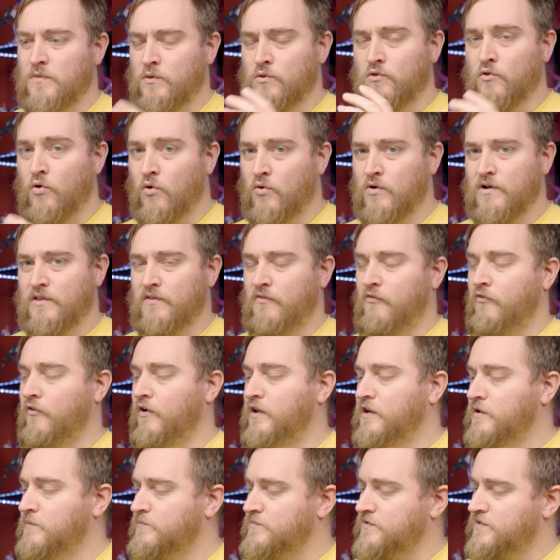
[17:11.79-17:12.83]
nor the
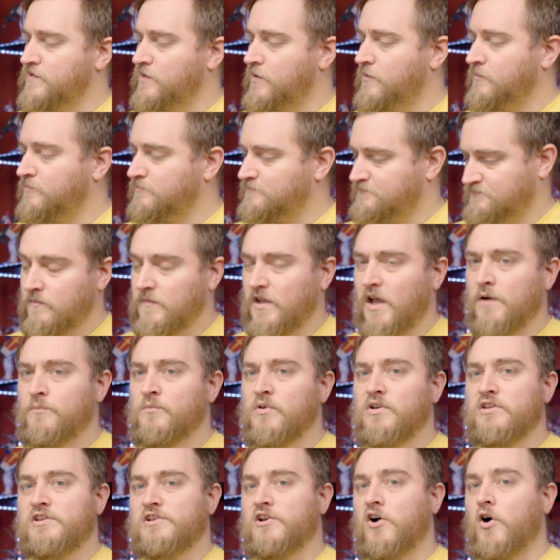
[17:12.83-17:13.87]
Freedom, so I'm
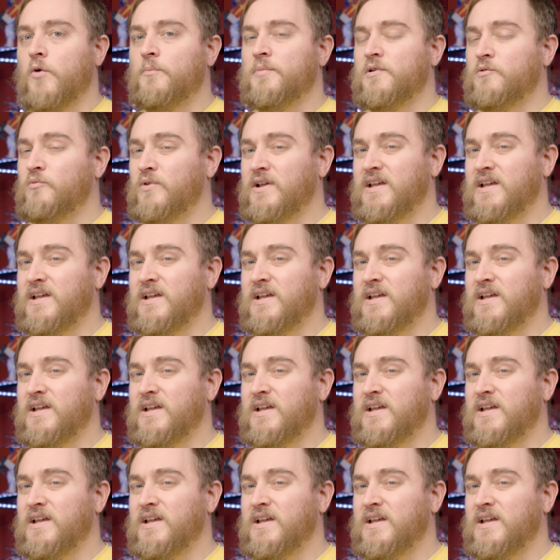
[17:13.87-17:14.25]
really hoping